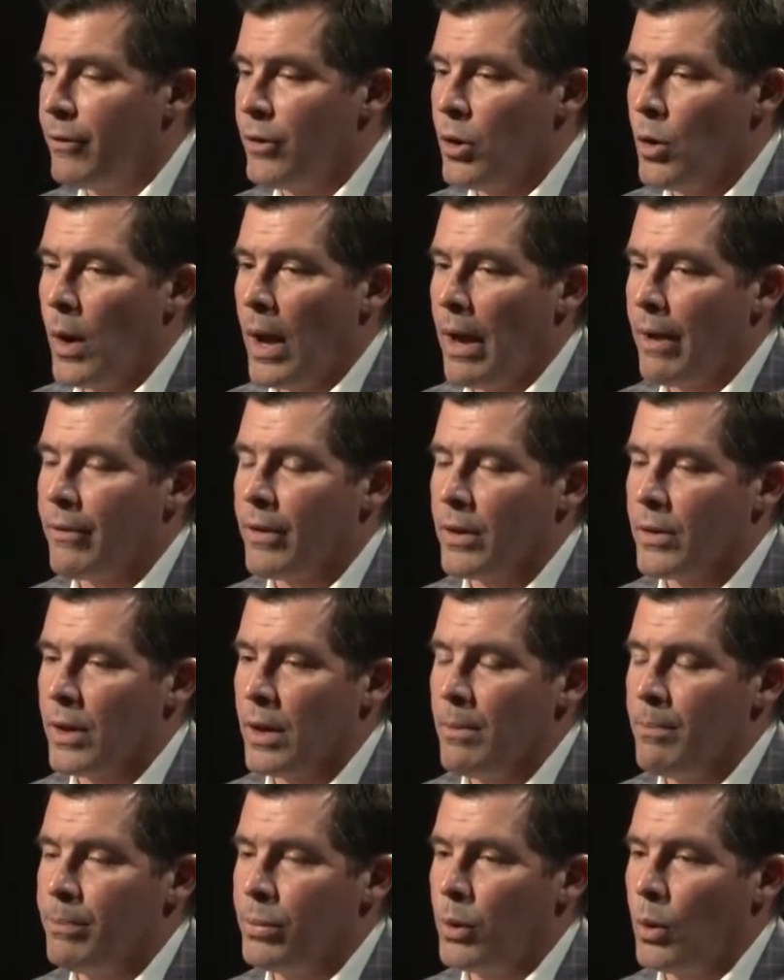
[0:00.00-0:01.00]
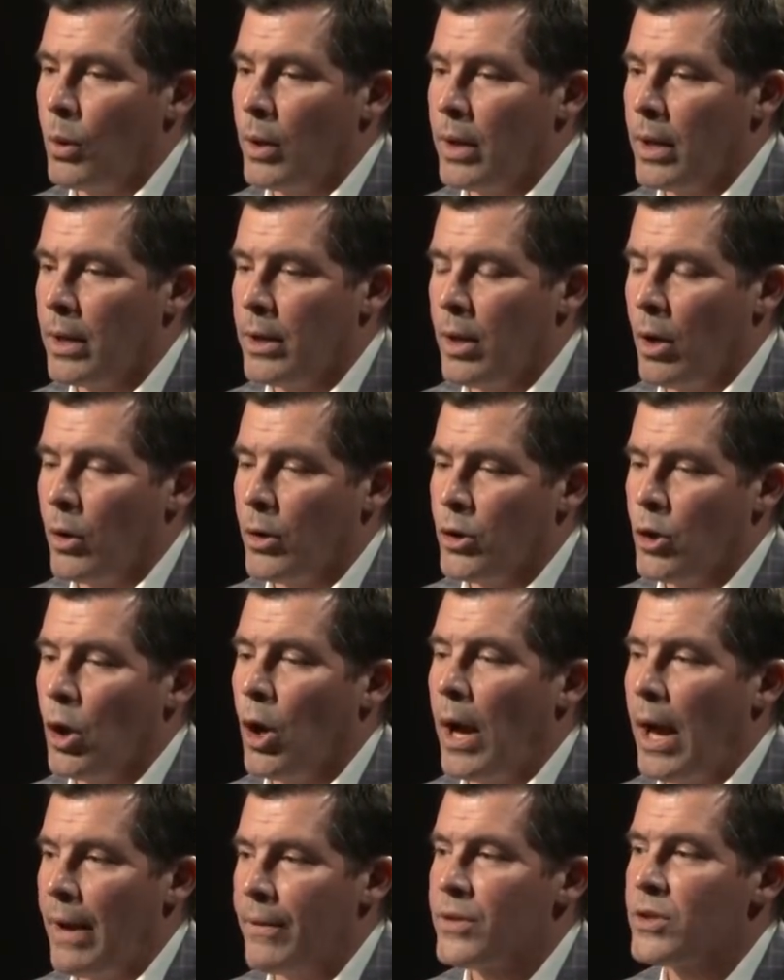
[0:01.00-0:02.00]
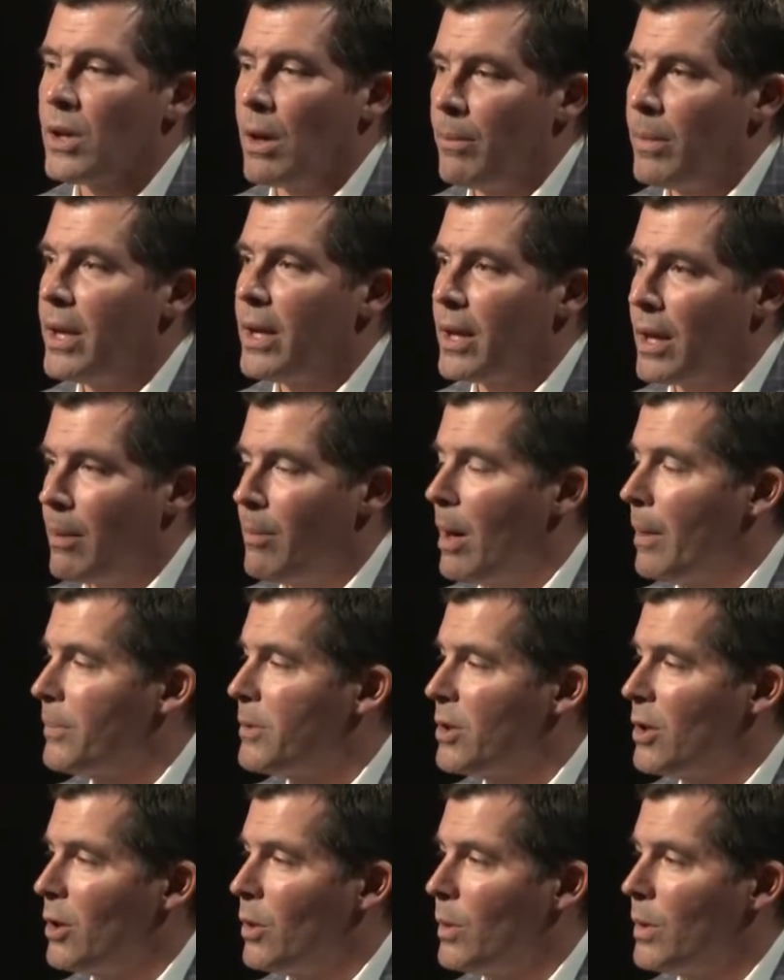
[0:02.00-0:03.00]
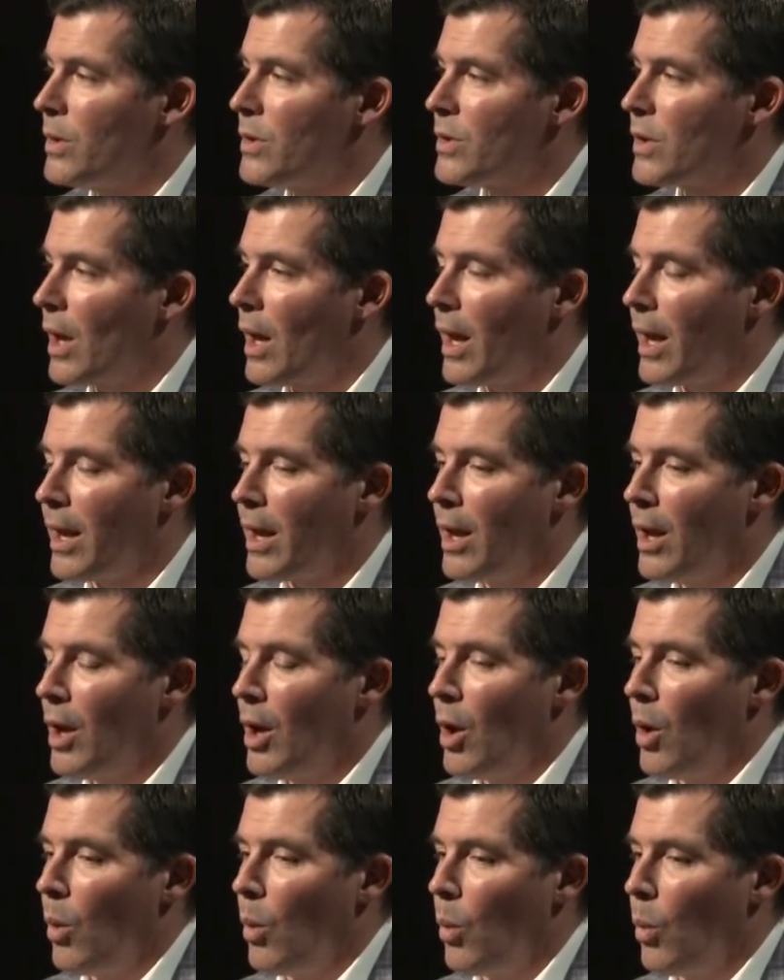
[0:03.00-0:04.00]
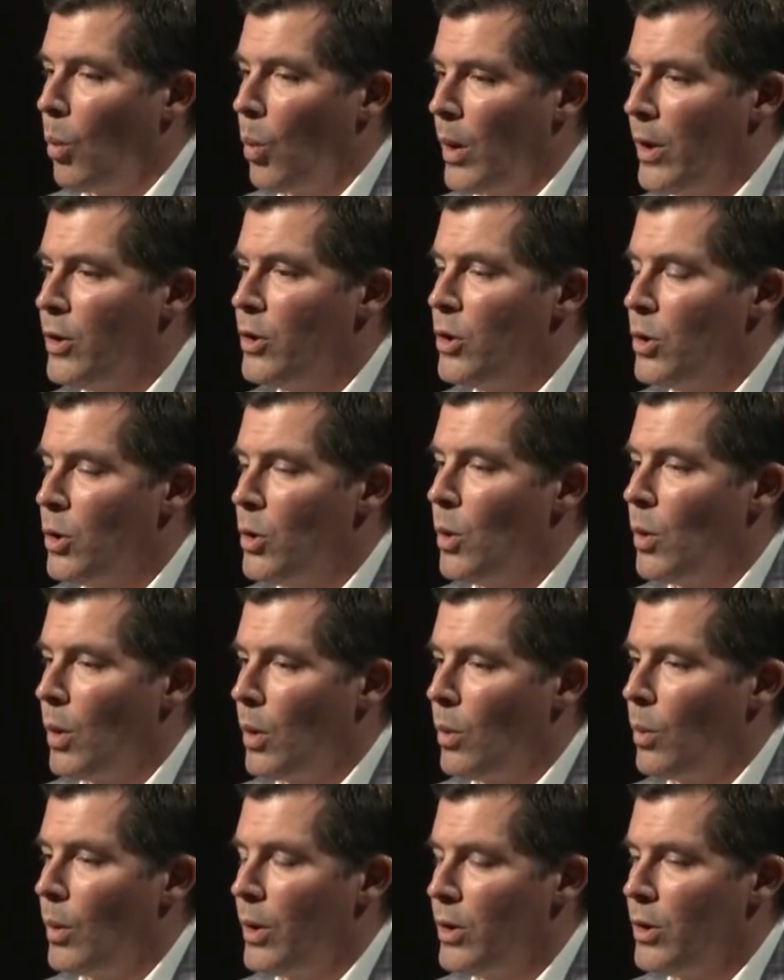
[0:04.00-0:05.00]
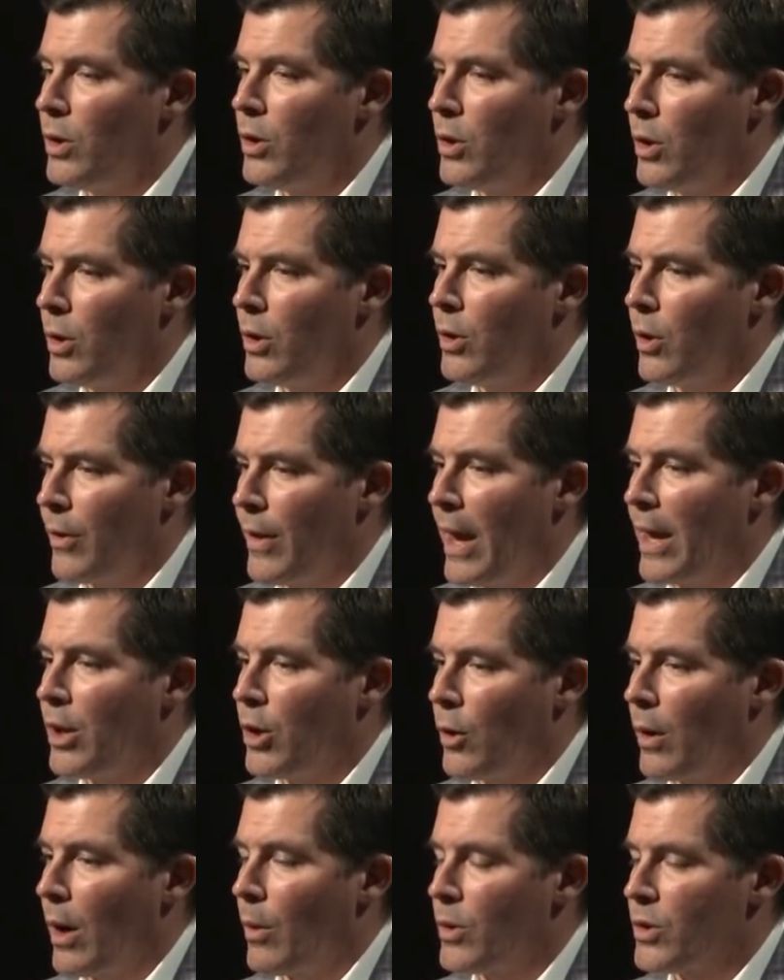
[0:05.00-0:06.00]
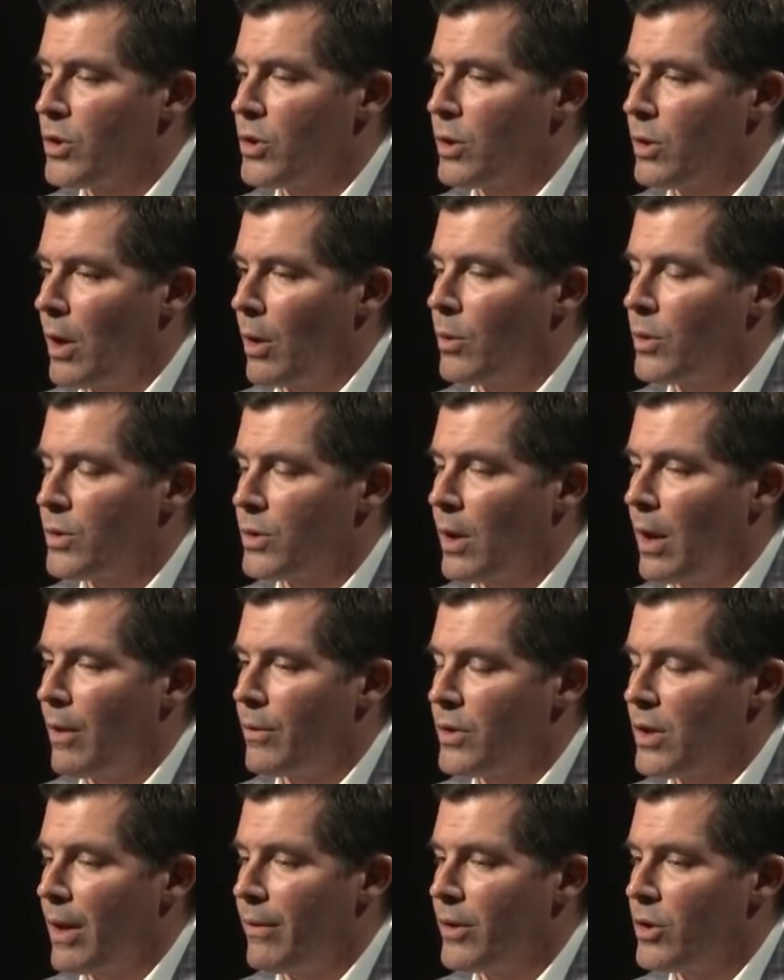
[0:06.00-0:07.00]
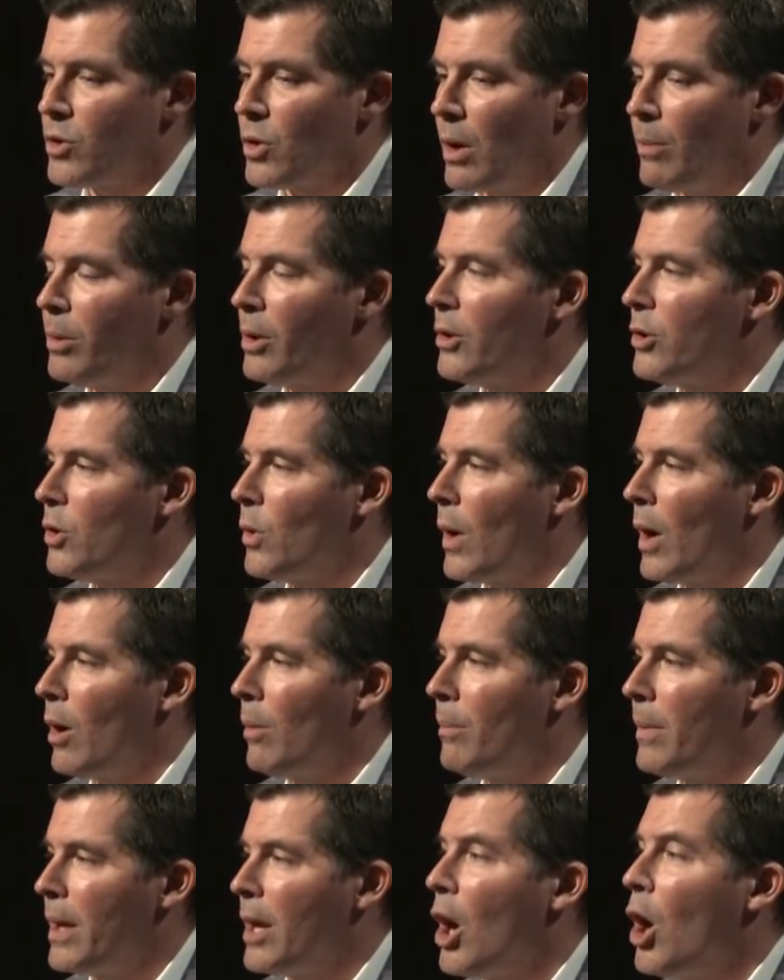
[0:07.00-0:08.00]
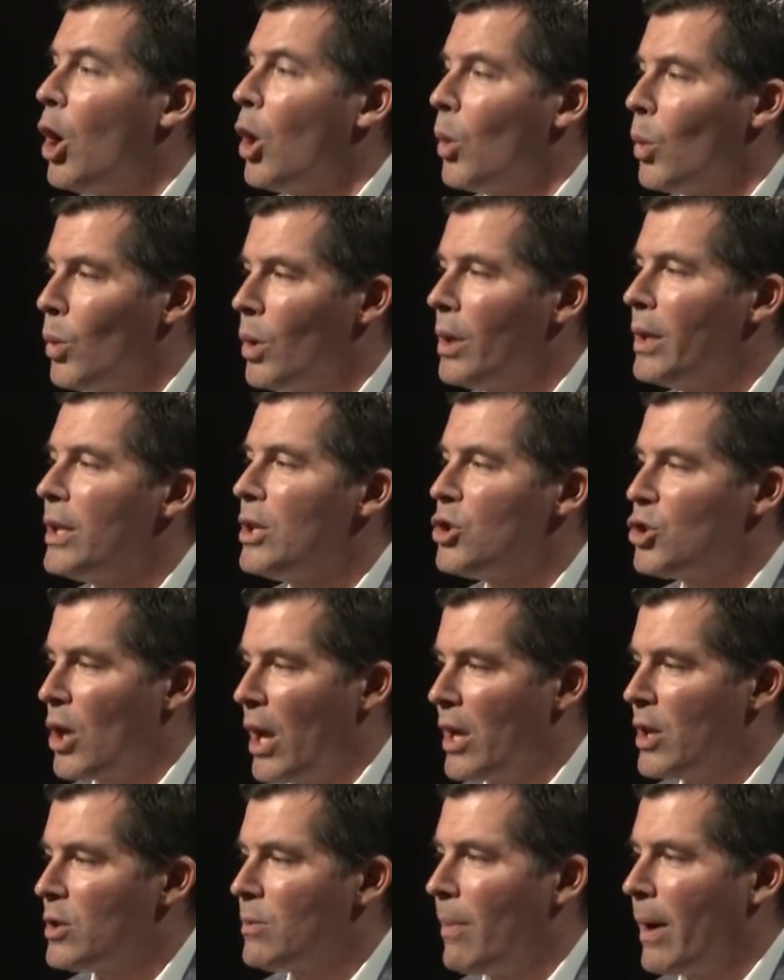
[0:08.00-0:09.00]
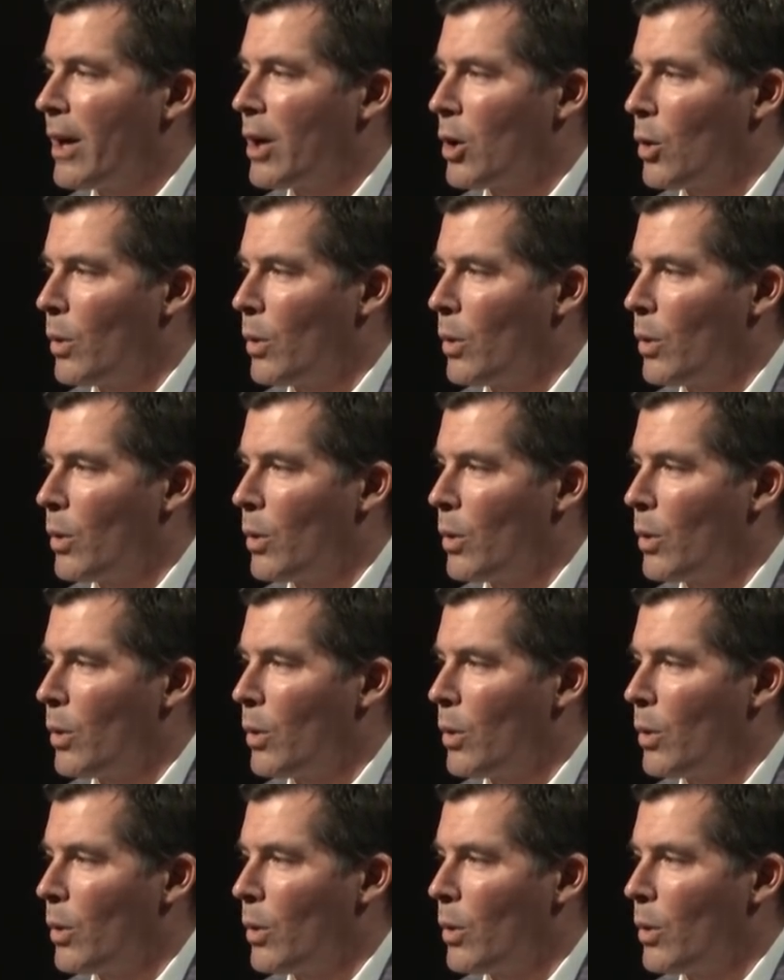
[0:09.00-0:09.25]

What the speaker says: If you have an employee, you'll have somebody come up to you and say, when you that year I was having trouble and you helped me, really changed my